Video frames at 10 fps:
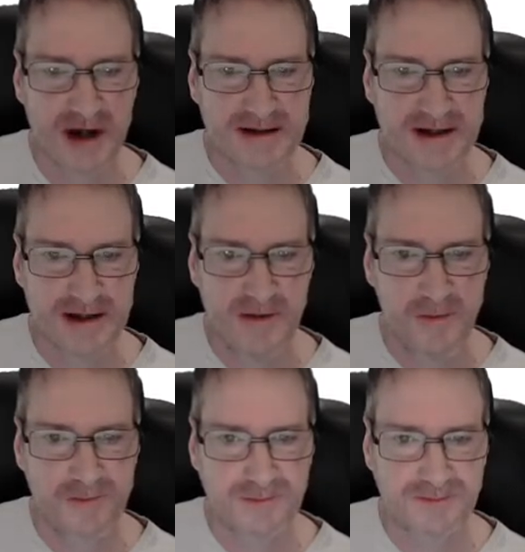really
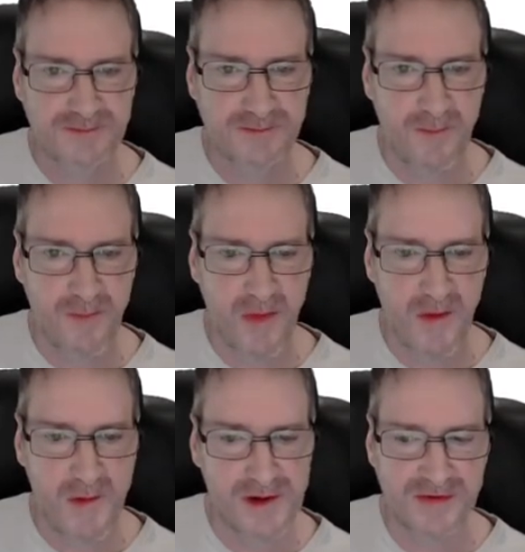nicely.
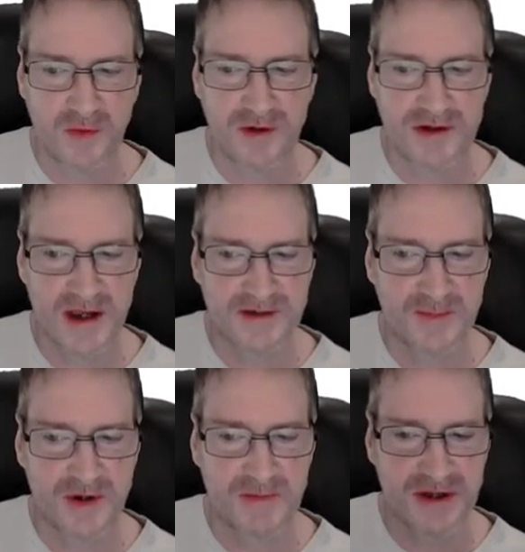It's all it
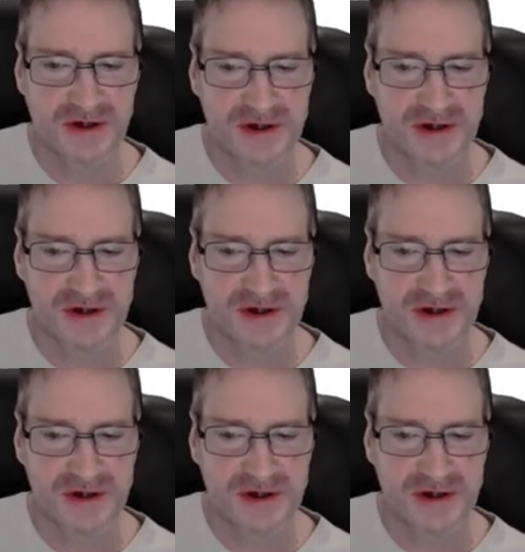does pretty